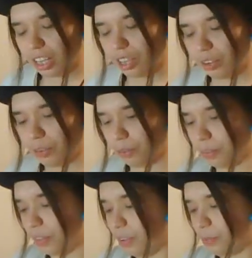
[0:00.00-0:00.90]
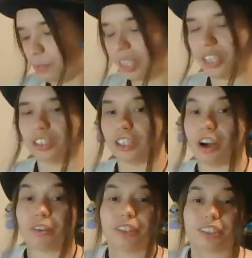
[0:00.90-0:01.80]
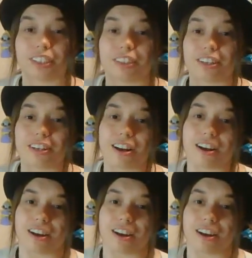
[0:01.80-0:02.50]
you know, when your chakras are